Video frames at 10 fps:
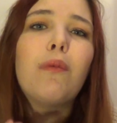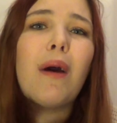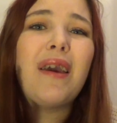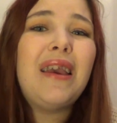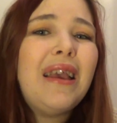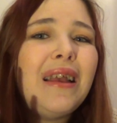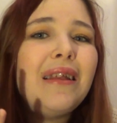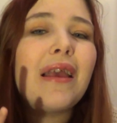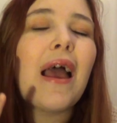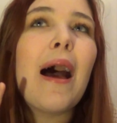but my
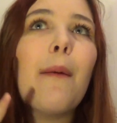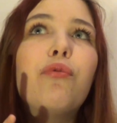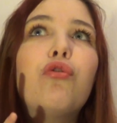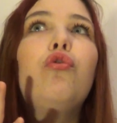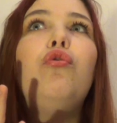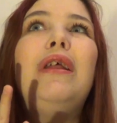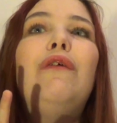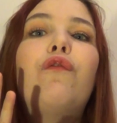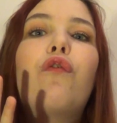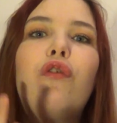ears get absolutely
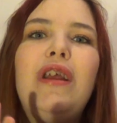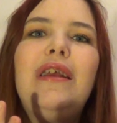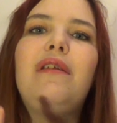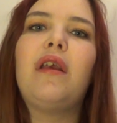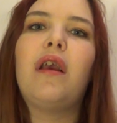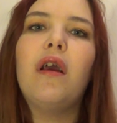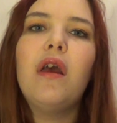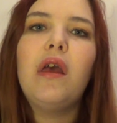freezing